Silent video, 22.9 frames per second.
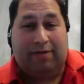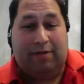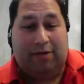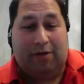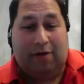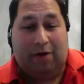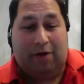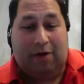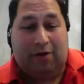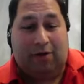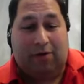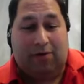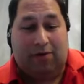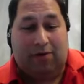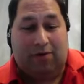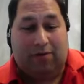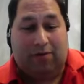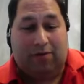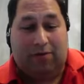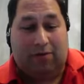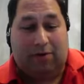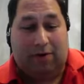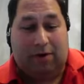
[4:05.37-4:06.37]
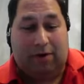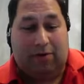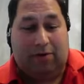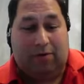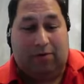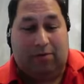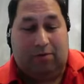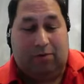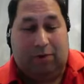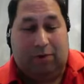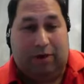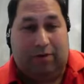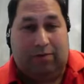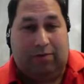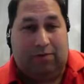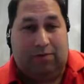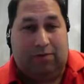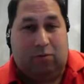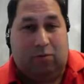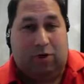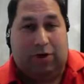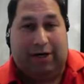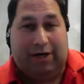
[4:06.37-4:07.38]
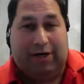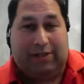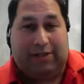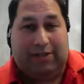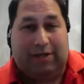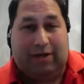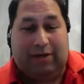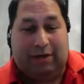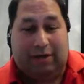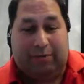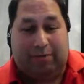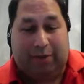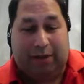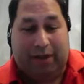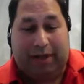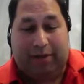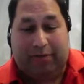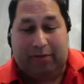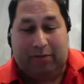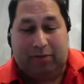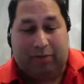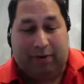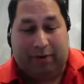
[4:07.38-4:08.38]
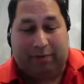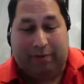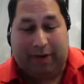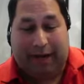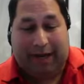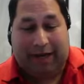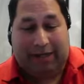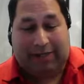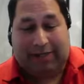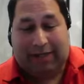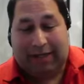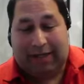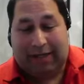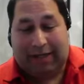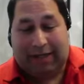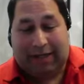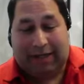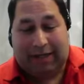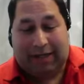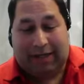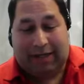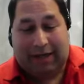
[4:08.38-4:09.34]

even though we weren't necessarily playing with wing backs.